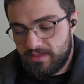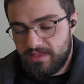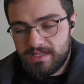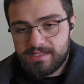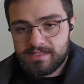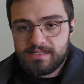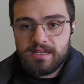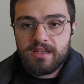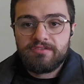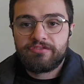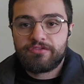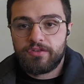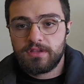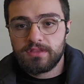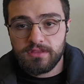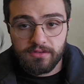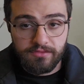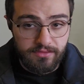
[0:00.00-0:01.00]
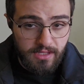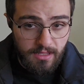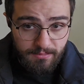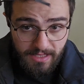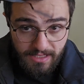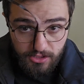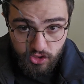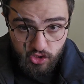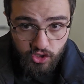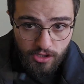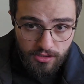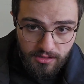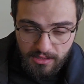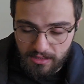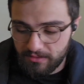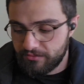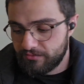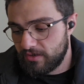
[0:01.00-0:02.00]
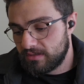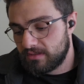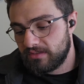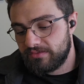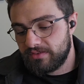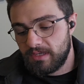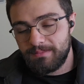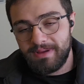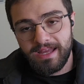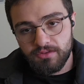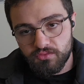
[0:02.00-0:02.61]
this in front of them, a journal in front of them,